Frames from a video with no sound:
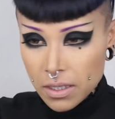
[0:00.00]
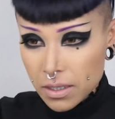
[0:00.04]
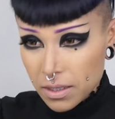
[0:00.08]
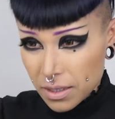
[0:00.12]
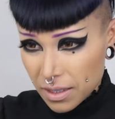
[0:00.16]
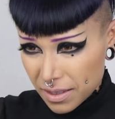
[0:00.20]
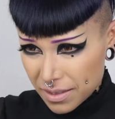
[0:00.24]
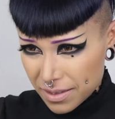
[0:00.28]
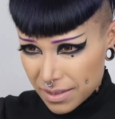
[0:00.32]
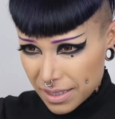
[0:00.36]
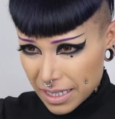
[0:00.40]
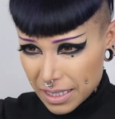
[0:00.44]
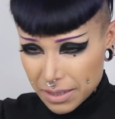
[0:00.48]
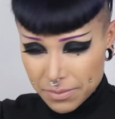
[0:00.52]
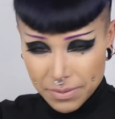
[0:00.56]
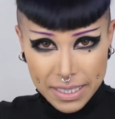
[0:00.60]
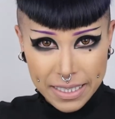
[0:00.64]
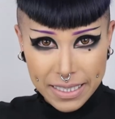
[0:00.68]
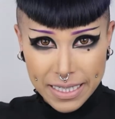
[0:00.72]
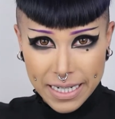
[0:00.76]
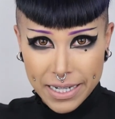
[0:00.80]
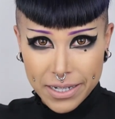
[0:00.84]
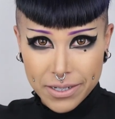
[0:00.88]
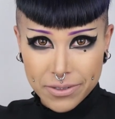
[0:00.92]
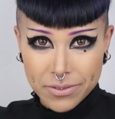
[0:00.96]
Because like
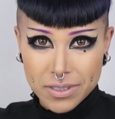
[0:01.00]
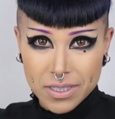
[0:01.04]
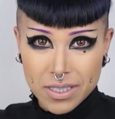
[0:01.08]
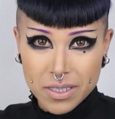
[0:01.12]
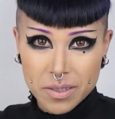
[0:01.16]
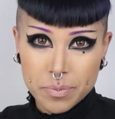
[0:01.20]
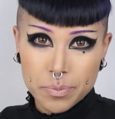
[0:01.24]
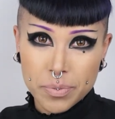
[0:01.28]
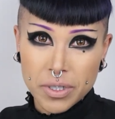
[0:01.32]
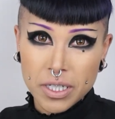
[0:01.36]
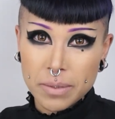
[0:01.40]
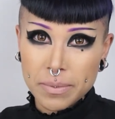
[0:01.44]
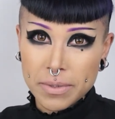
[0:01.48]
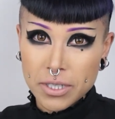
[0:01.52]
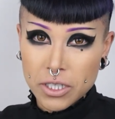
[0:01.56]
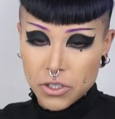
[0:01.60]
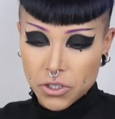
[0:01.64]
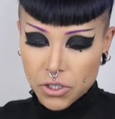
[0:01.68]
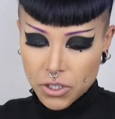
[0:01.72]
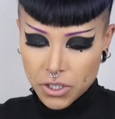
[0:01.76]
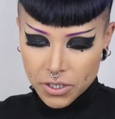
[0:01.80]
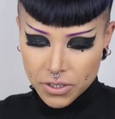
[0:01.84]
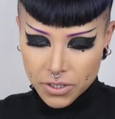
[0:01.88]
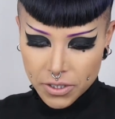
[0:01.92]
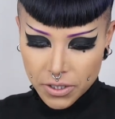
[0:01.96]
right now it's pretty
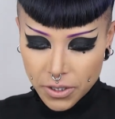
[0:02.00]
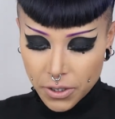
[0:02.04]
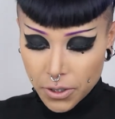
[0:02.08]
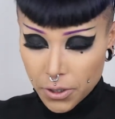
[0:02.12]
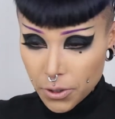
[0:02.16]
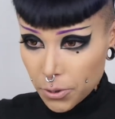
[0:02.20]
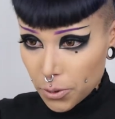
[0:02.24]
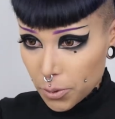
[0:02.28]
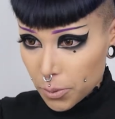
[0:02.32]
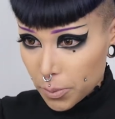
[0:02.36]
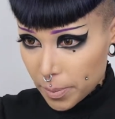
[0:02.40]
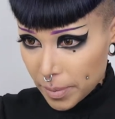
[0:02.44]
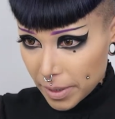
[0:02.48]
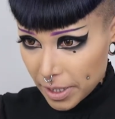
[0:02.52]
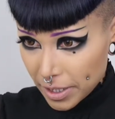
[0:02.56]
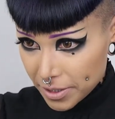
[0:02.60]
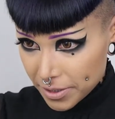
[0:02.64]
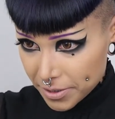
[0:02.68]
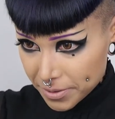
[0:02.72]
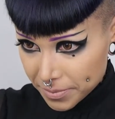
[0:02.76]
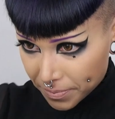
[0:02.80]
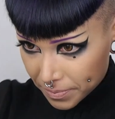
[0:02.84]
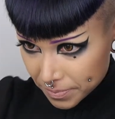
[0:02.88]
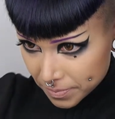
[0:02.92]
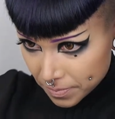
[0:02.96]
much good to go,
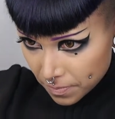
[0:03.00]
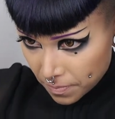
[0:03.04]
but...